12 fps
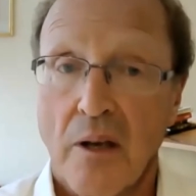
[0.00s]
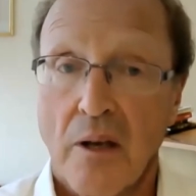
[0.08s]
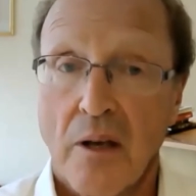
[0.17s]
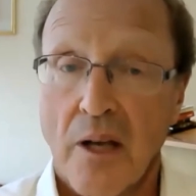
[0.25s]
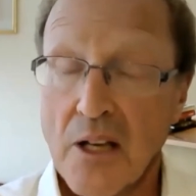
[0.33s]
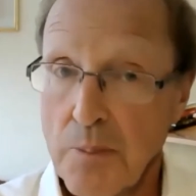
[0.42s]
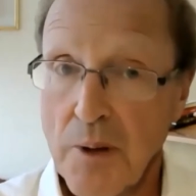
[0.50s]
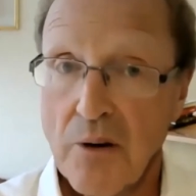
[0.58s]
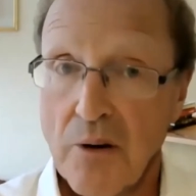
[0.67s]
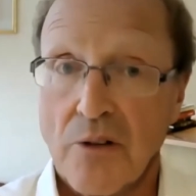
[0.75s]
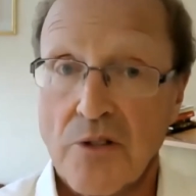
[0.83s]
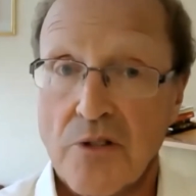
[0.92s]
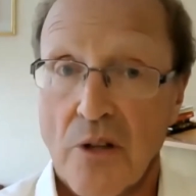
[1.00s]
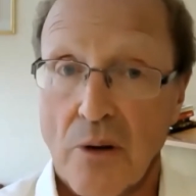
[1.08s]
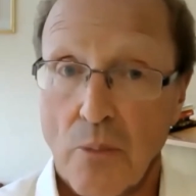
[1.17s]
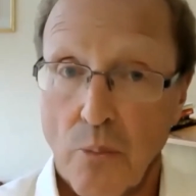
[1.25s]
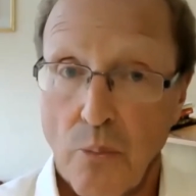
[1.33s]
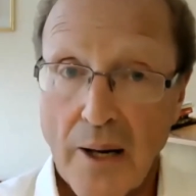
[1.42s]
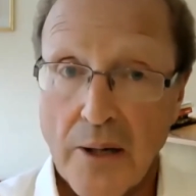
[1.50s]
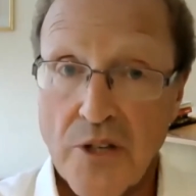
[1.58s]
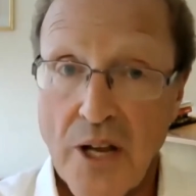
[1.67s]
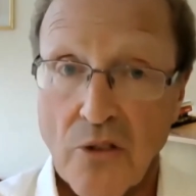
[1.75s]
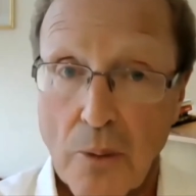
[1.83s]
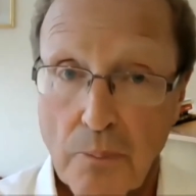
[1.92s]
experience that when
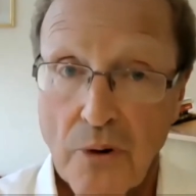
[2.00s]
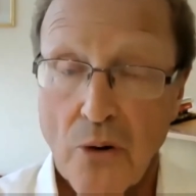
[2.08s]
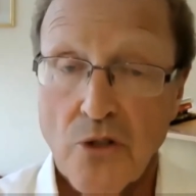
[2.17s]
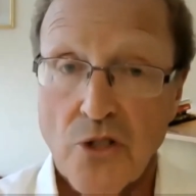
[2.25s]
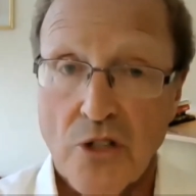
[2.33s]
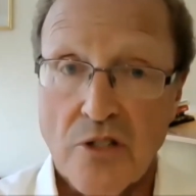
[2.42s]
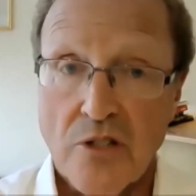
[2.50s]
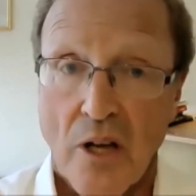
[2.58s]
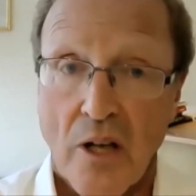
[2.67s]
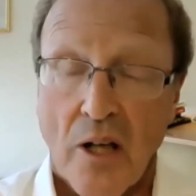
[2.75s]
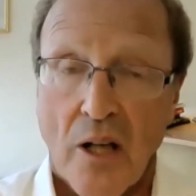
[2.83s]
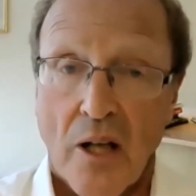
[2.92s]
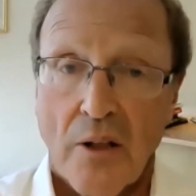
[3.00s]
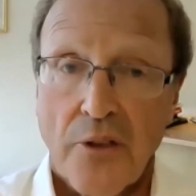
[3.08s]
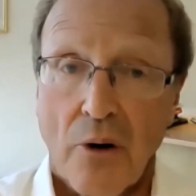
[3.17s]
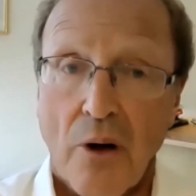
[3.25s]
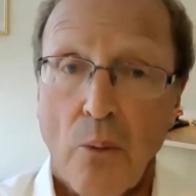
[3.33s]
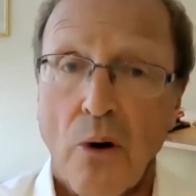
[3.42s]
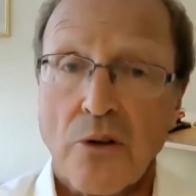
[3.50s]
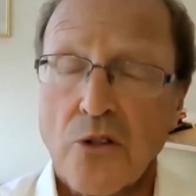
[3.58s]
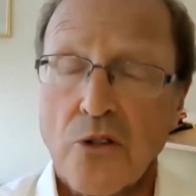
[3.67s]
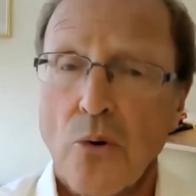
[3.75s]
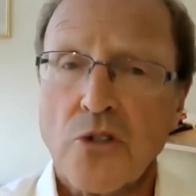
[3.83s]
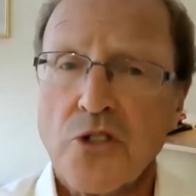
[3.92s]
death approaches, there are what's
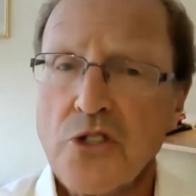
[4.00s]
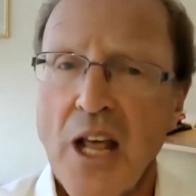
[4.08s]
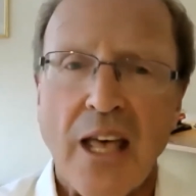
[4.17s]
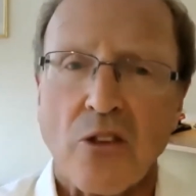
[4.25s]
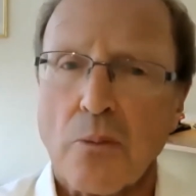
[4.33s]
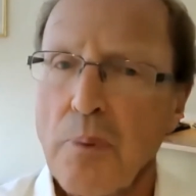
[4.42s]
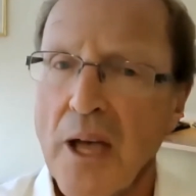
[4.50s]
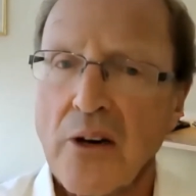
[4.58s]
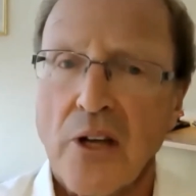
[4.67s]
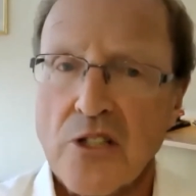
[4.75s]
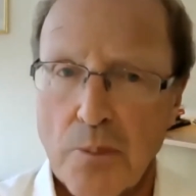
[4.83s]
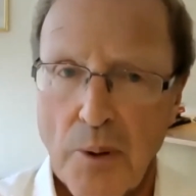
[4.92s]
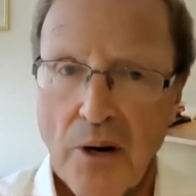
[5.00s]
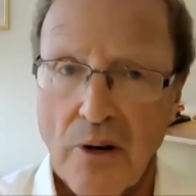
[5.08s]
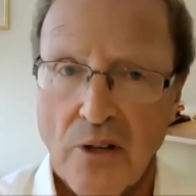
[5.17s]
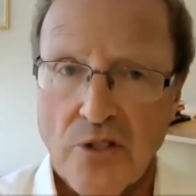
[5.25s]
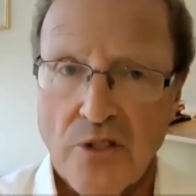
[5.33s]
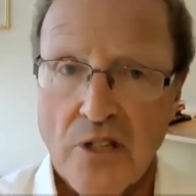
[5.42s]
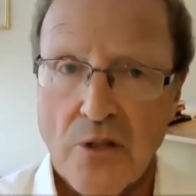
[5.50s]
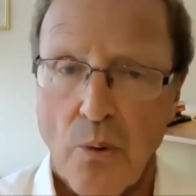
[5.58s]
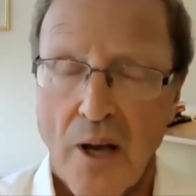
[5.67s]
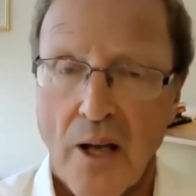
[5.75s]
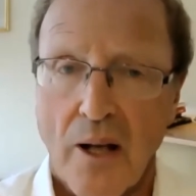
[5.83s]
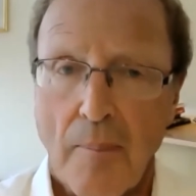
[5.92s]
called deathbed experiences,
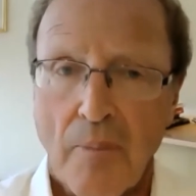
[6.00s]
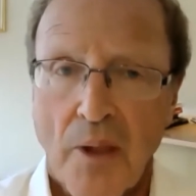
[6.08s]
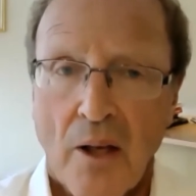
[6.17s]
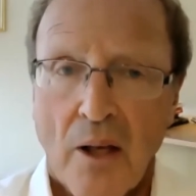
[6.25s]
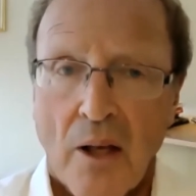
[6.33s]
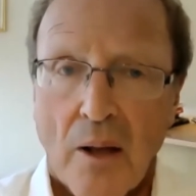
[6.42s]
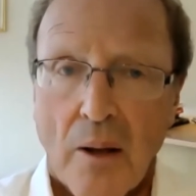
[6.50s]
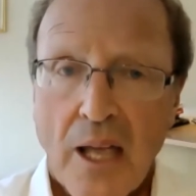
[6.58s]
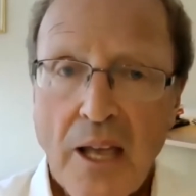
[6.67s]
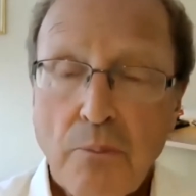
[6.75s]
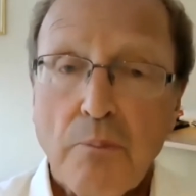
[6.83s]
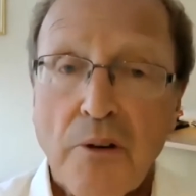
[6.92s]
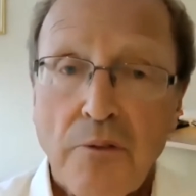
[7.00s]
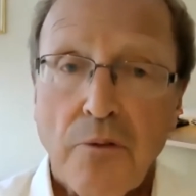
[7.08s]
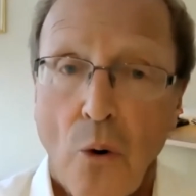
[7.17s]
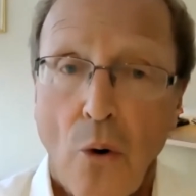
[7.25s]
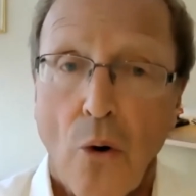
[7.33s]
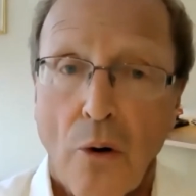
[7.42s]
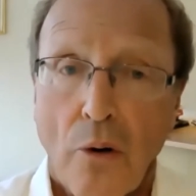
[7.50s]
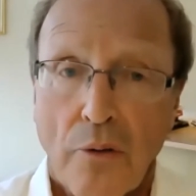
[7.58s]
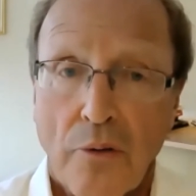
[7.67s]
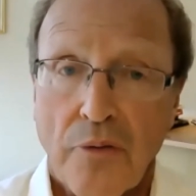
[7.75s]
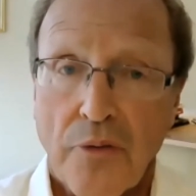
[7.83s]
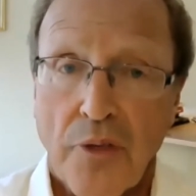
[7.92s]
where even before
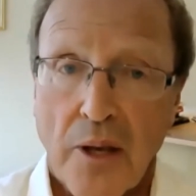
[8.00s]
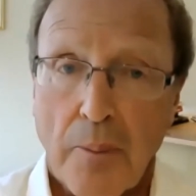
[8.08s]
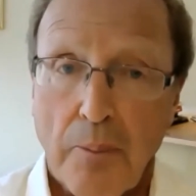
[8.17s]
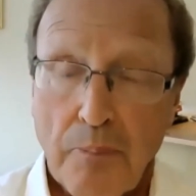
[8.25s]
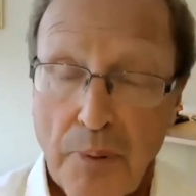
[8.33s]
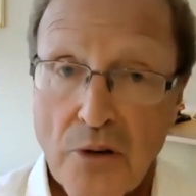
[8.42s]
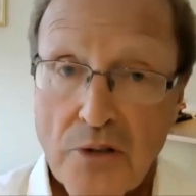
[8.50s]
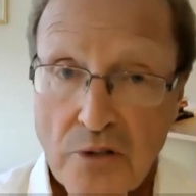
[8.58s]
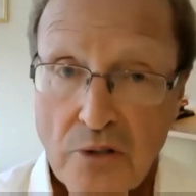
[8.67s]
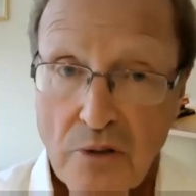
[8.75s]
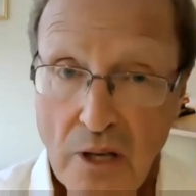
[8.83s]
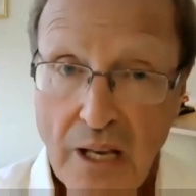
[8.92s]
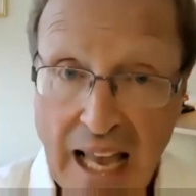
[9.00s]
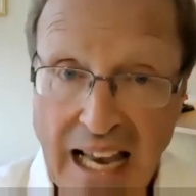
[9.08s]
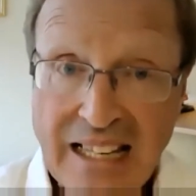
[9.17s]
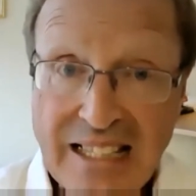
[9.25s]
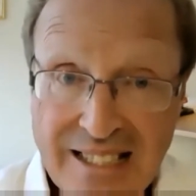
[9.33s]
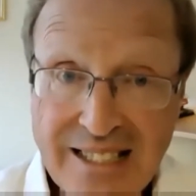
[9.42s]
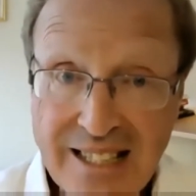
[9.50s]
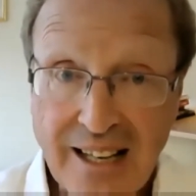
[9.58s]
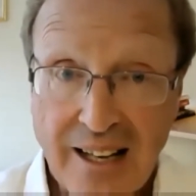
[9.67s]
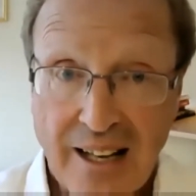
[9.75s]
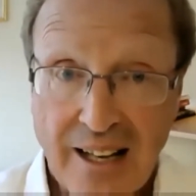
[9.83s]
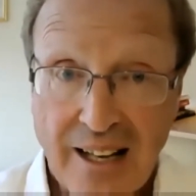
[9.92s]
the person, the
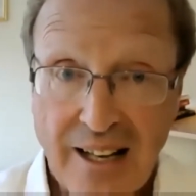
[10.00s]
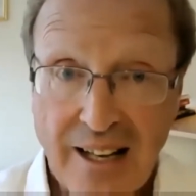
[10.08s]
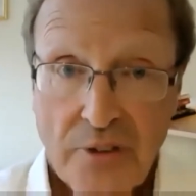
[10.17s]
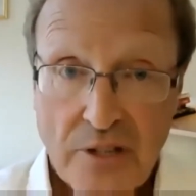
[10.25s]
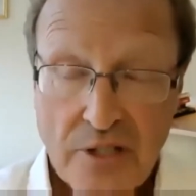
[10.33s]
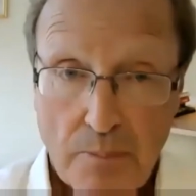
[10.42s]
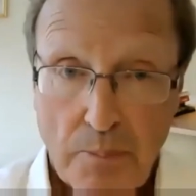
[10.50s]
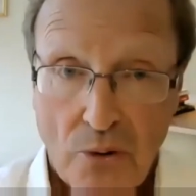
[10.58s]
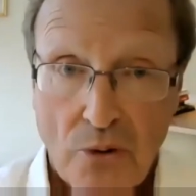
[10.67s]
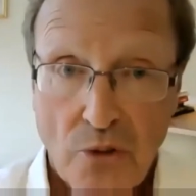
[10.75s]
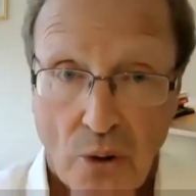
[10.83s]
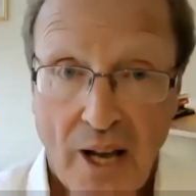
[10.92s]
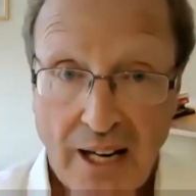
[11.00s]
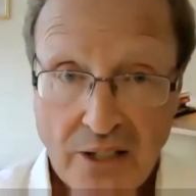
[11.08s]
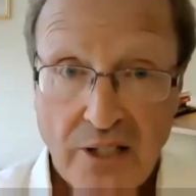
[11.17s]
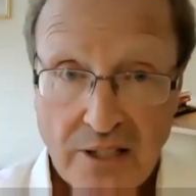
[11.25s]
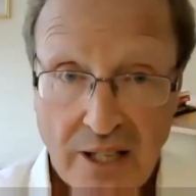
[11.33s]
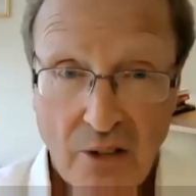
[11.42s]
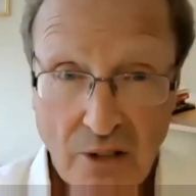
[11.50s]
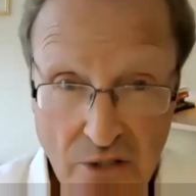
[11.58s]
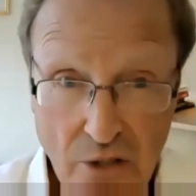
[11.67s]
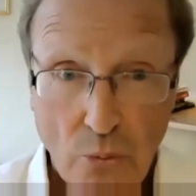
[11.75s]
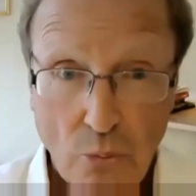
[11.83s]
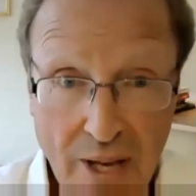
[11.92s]
entity, this spiritual entity
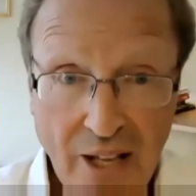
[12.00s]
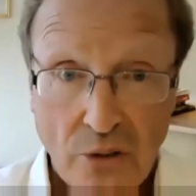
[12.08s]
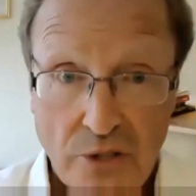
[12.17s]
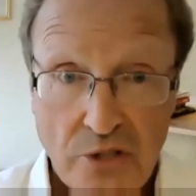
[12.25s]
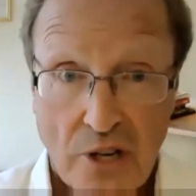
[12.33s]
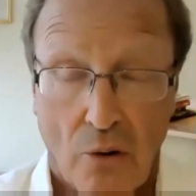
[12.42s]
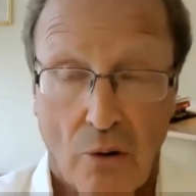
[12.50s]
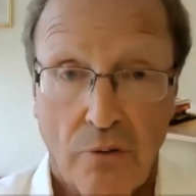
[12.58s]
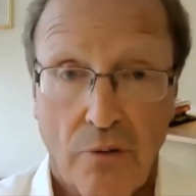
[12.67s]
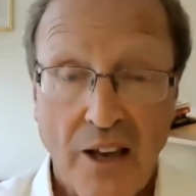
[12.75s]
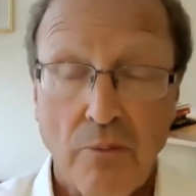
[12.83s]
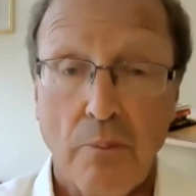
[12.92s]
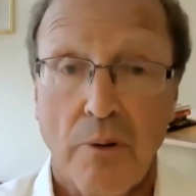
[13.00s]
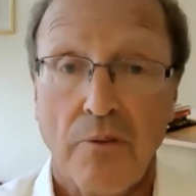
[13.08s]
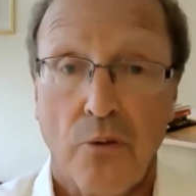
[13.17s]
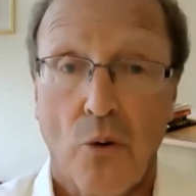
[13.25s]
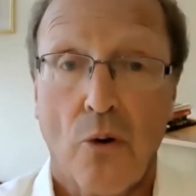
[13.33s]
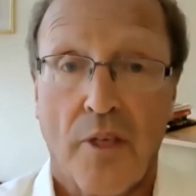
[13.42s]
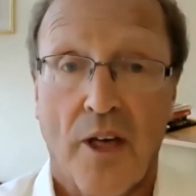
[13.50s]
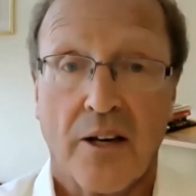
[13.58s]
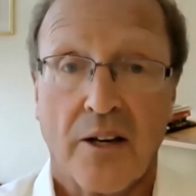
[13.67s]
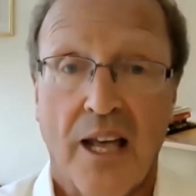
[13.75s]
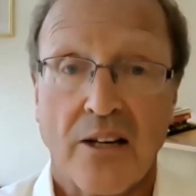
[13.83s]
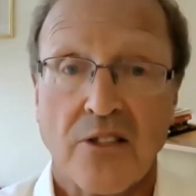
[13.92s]
that's the real self, even before that
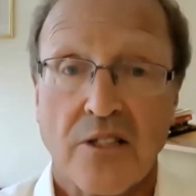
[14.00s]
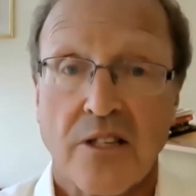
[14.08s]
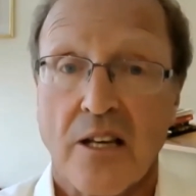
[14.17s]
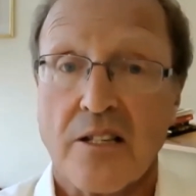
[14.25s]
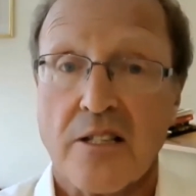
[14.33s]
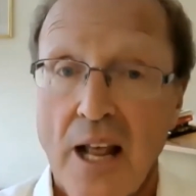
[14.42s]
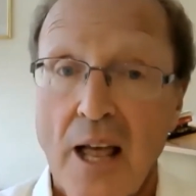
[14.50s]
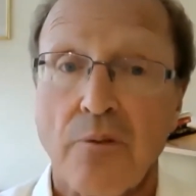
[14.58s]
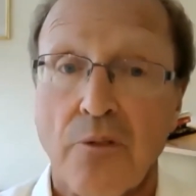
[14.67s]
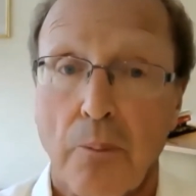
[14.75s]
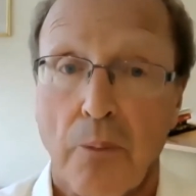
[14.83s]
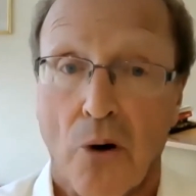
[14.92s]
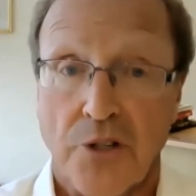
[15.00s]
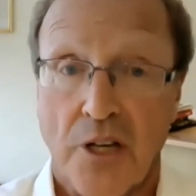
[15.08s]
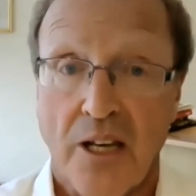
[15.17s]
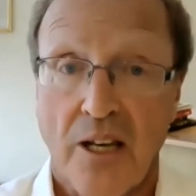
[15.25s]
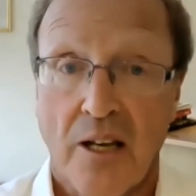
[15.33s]
entity has left the body,